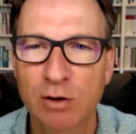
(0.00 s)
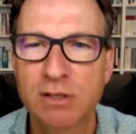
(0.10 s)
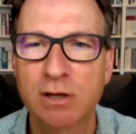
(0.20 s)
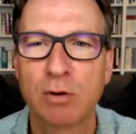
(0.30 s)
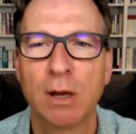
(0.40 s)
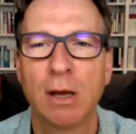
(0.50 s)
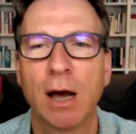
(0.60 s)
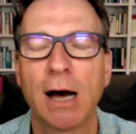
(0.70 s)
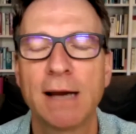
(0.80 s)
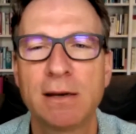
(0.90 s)
So
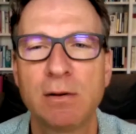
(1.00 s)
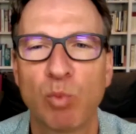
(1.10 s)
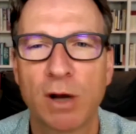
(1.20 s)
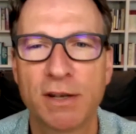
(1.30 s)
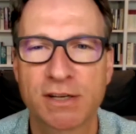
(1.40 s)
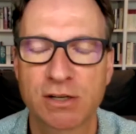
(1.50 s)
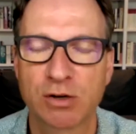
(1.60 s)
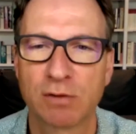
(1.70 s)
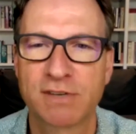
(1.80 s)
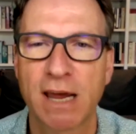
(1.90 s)
I didn't want to sort
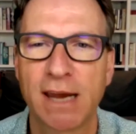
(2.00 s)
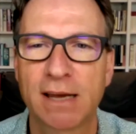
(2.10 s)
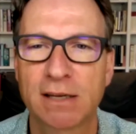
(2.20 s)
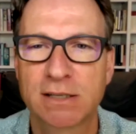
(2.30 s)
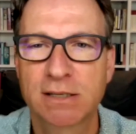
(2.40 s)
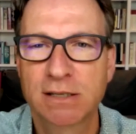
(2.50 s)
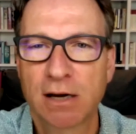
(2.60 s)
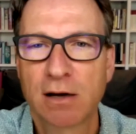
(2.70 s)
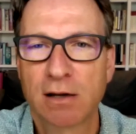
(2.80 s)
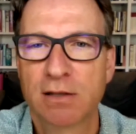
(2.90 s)
of take a
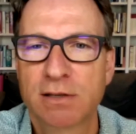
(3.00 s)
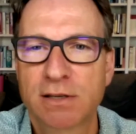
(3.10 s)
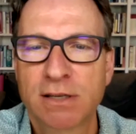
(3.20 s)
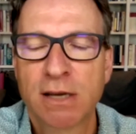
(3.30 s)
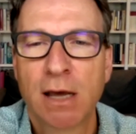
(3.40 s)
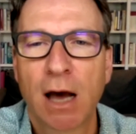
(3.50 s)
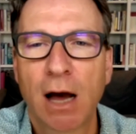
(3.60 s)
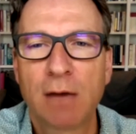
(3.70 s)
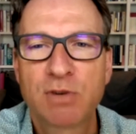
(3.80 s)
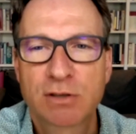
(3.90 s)
stance.
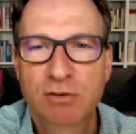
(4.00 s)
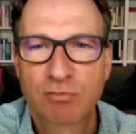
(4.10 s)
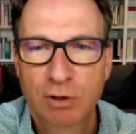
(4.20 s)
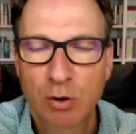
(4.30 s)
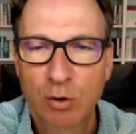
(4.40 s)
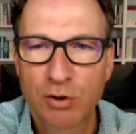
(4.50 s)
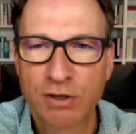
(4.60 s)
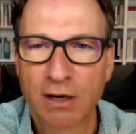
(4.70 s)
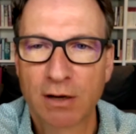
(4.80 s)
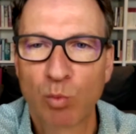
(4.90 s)
I'm just
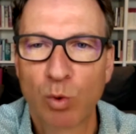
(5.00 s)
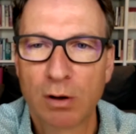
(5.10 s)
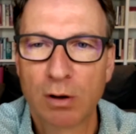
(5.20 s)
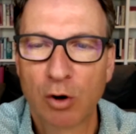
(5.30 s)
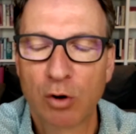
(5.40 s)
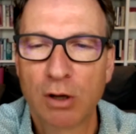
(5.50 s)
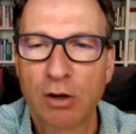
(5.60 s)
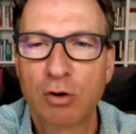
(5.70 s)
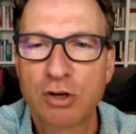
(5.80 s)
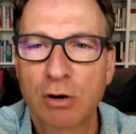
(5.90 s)
recording
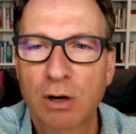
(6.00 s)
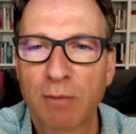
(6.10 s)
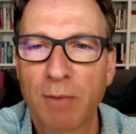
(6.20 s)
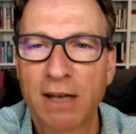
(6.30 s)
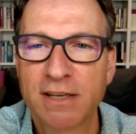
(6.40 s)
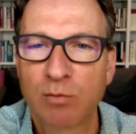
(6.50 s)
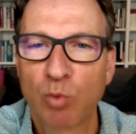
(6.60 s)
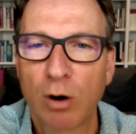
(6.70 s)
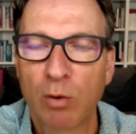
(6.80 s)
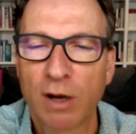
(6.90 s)
documenting
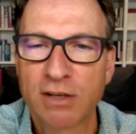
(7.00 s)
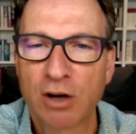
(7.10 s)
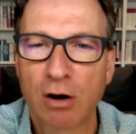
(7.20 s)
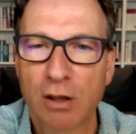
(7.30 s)
what went on.